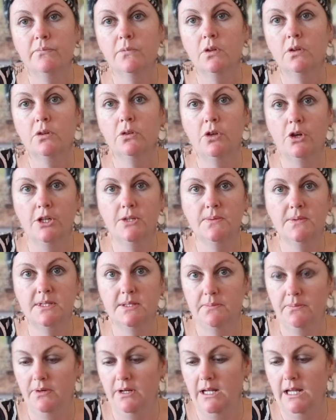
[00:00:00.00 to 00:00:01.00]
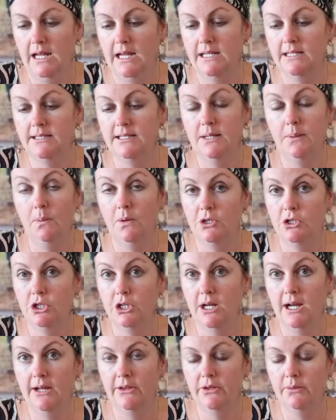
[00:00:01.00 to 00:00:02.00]
those ones are pretty easy. Once you
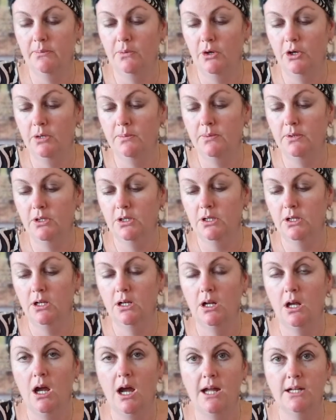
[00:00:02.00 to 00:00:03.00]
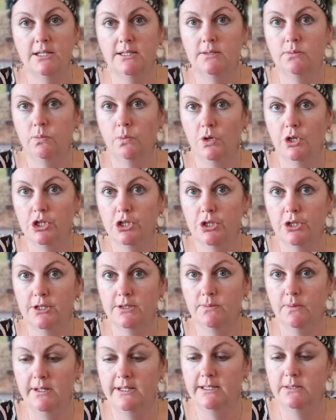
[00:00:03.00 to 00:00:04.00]
cut them open, I just wash
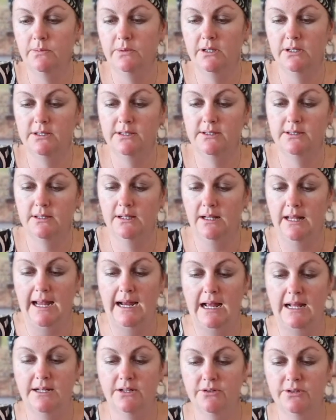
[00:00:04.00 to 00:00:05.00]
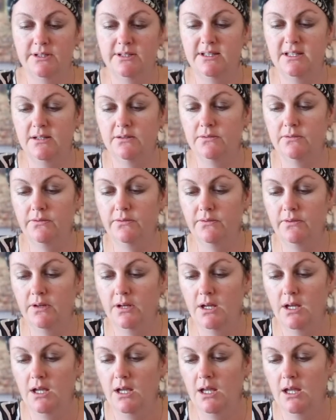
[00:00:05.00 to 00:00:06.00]
those ones with a, like under a sieve
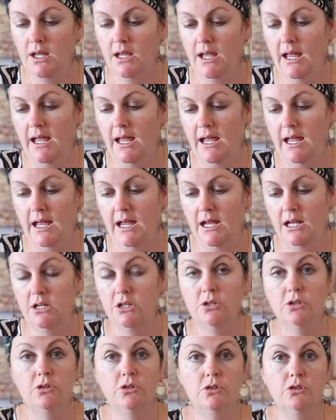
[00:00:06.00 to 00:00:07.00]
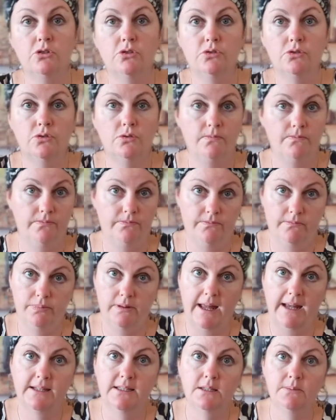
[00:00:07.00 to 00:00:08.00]
and
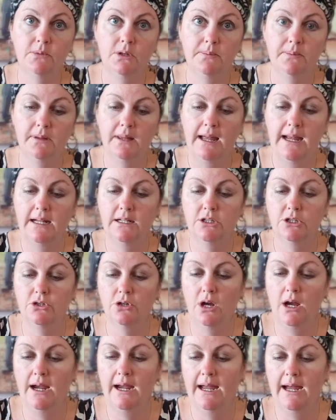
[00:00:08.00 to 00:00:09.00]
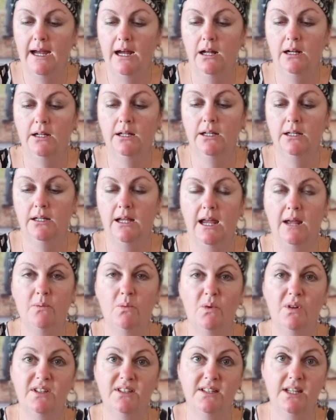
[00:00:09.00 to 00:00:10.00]
place them on a plate to dry out. And
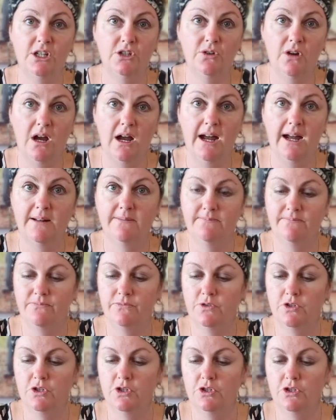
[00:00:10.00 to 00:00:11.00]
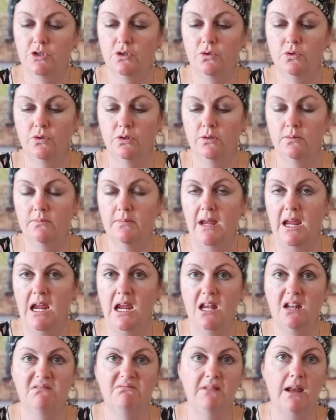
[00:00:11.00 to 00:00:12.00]
once they're dry, store them
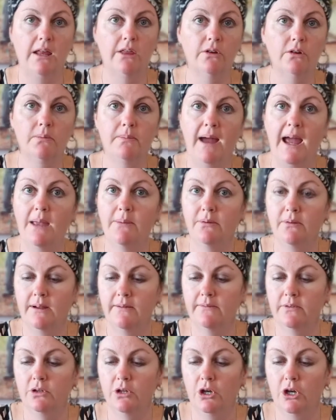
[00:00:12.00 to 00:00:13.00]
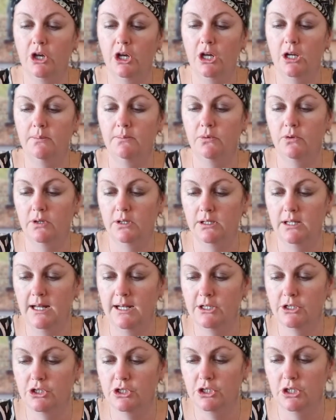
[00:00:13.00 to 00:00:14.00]
in either a paper envelope or a
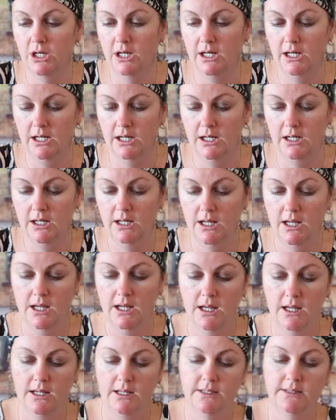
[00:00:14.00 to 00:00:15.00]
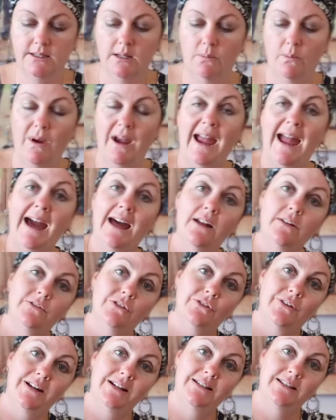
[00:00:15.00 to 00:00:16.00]
glass jar, somewhere out of
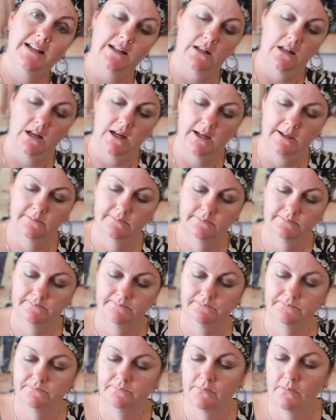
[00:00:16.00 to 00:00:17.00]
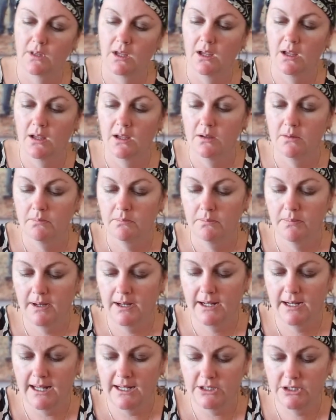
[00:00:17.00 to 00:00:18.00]
direct sunlight.
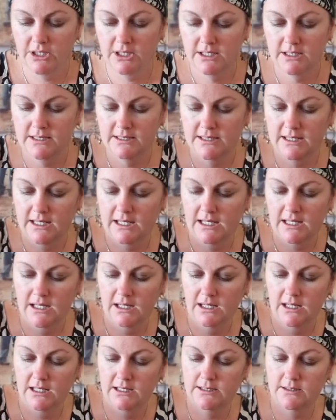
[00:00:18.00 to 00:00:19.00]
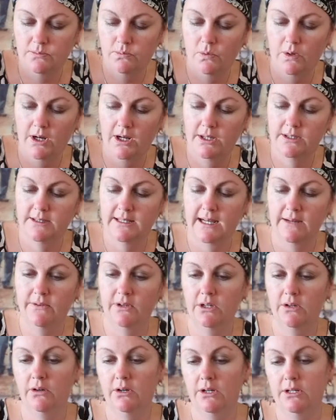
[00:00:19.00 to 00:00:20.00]
But as you can see, it's worth
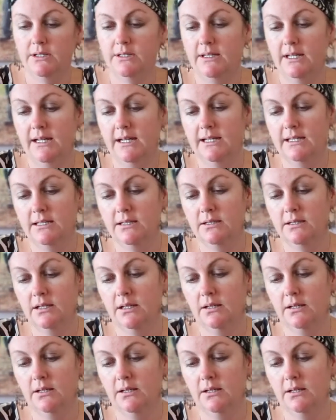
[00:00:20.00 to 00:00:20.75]
saving your own seeds